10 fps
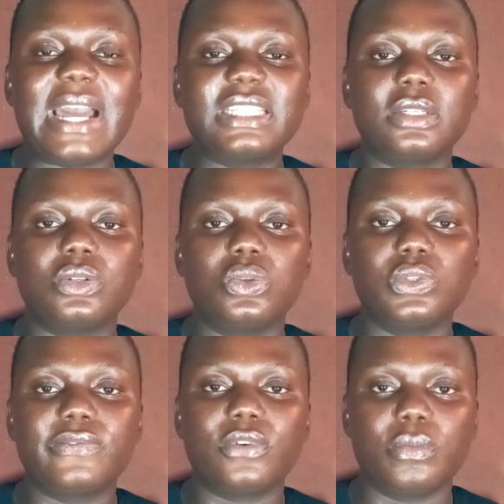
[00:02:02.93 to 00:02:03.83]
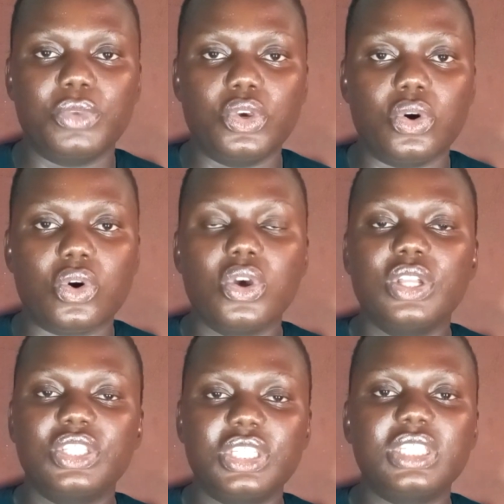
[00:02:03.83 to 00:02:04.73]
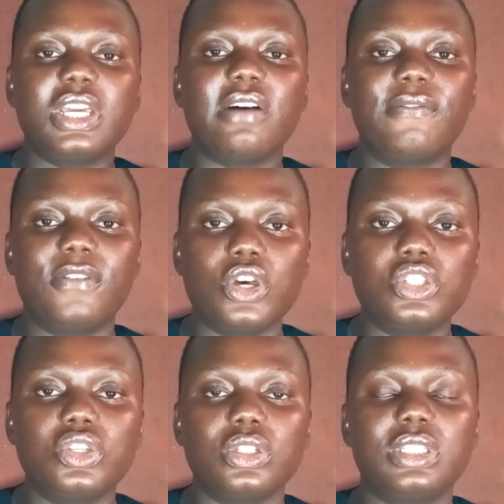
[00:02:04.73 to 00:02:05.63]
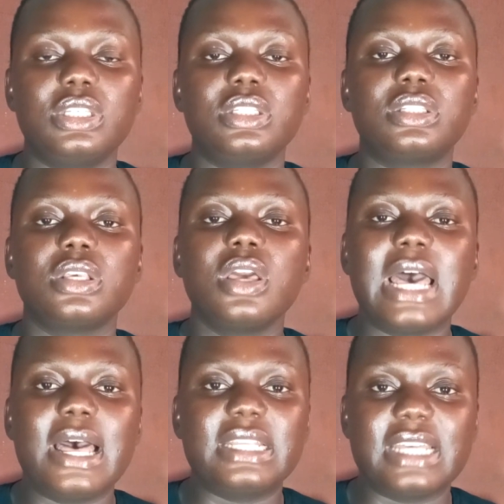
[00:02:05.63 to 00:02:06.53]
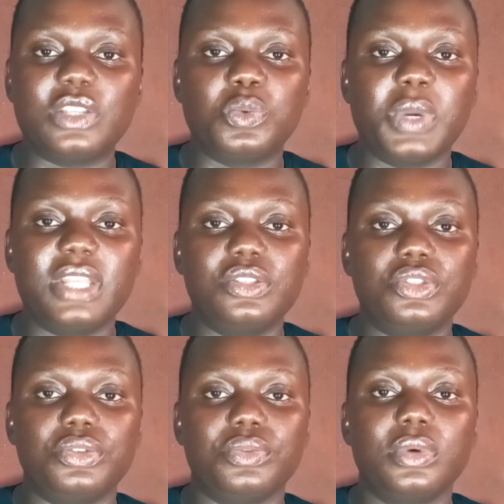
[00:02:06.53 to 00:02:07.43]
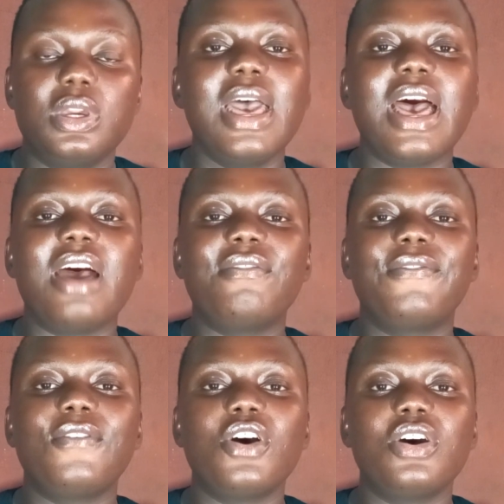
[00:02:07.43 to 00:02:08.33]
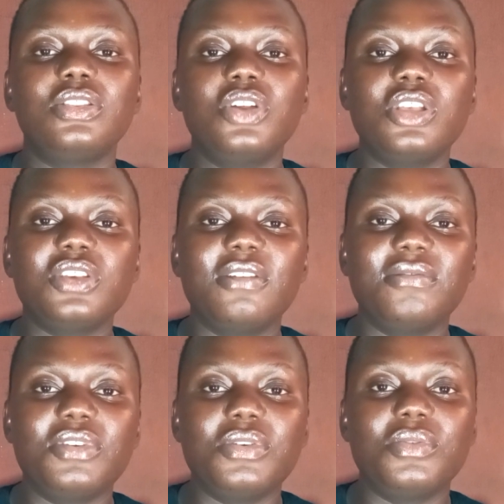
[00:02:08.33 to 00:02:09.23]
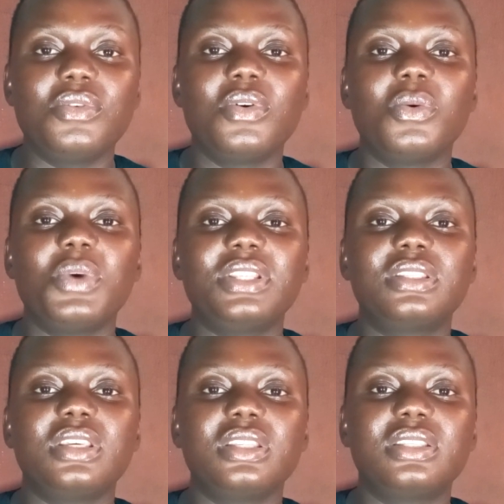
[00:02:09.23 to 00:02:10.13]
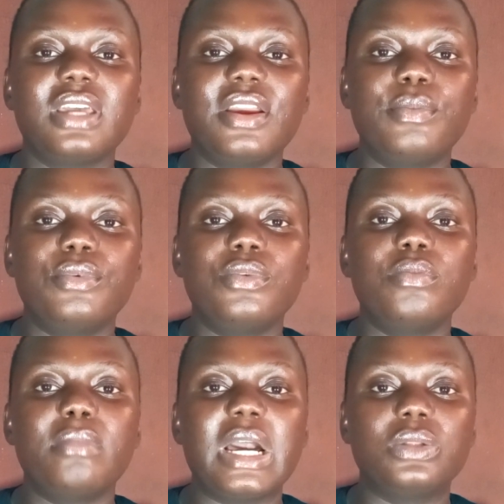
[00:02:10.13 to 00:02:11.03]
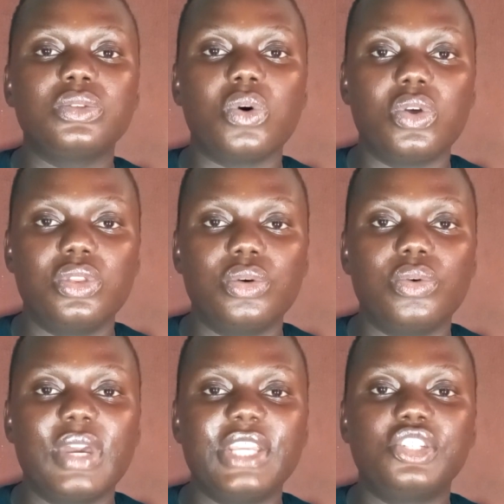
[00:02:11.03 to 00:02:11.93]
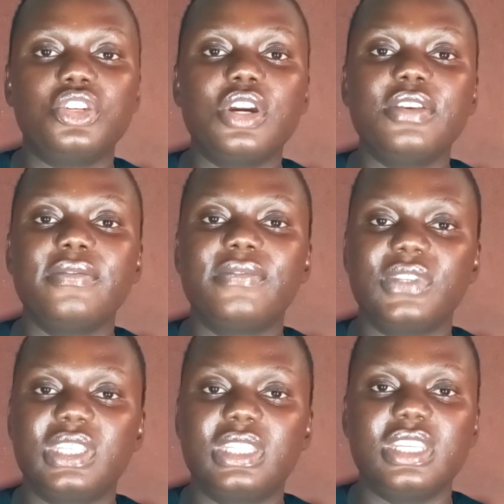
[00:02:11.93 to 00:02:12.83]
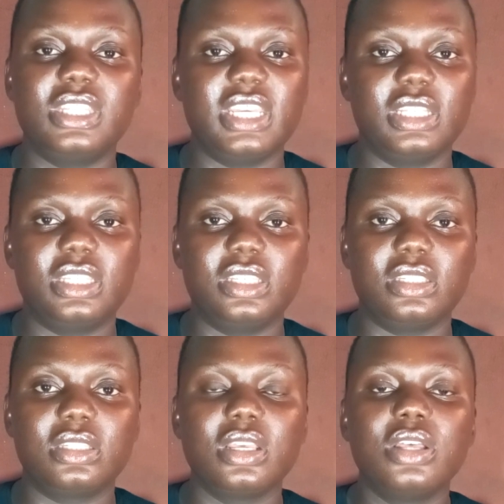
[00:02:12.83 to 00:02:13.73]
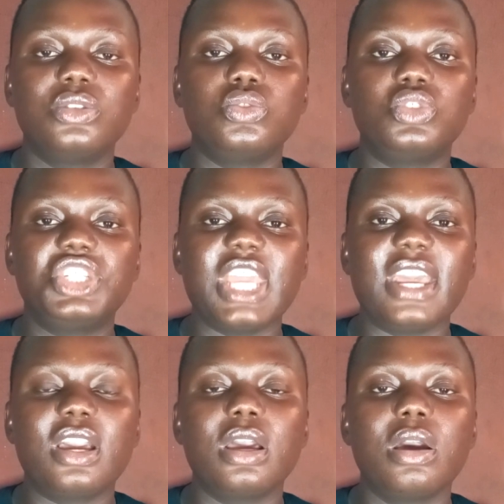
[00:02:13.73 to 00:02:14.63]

particles from your teeth. You can floss your teeth as at when due. And for those of you with a terrible mouth odour, ensure you visit a dentist to check